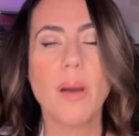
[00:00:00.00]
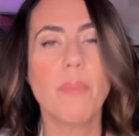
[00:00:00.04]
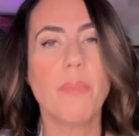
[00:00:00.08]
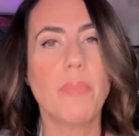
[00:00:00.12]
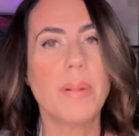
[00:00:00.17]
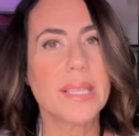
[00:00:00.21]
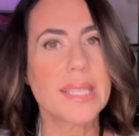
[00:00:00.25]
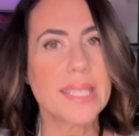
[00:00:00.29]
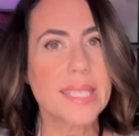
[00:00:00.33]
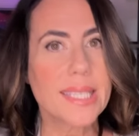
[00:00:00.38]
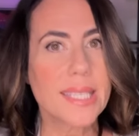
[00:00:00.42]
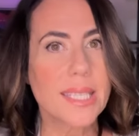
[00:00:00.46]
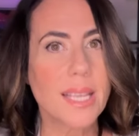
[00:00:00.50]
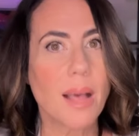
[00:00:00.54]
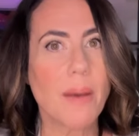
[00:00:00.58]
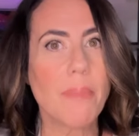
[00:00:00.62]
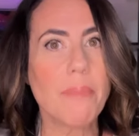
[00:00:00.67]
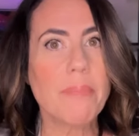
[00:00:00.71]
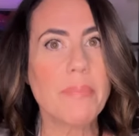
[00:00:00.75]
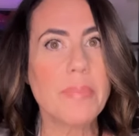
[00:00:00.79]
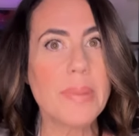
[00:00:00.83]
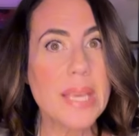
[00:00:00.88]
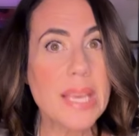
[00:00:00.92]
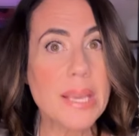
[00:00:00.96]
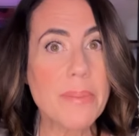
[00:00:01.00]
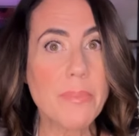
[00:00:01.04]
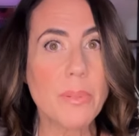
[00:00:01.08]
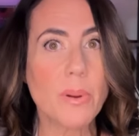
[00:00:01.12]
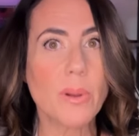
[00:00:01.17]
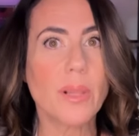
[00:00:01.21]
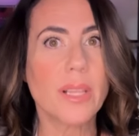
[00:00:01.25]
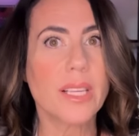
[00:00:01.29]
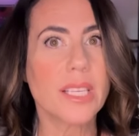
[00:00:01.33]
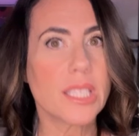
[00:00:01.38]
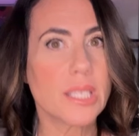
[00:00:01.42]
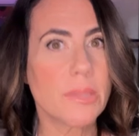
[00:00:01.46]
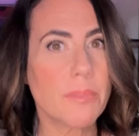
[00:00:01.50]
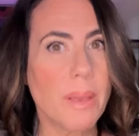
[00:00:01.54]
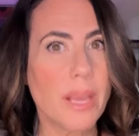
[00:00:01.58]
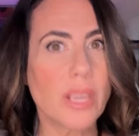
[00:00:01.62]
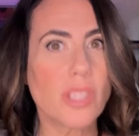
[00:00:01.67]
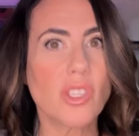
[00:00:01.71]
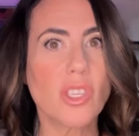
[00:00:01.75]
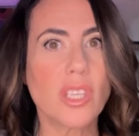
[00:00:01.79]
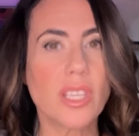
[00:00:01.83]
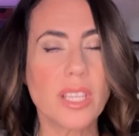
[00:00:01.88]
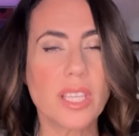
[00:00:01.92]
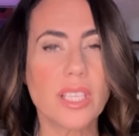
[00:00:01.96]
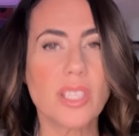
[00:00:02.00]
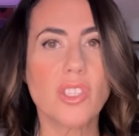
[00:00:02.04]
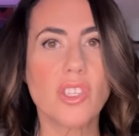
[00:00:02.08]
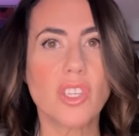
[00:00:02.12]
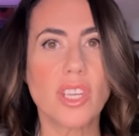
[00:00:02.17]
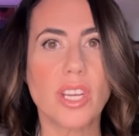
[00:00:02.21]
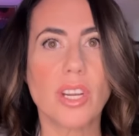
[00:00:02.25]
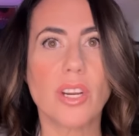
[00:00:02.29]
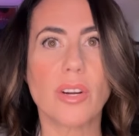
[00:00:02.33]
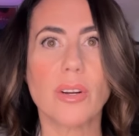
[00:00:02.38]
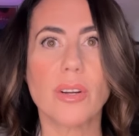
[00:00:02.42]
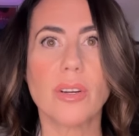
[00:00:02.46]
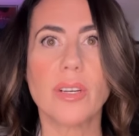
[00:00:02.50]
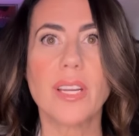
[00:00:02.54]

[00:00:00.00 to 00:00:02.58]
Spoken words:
But some people, especially this year,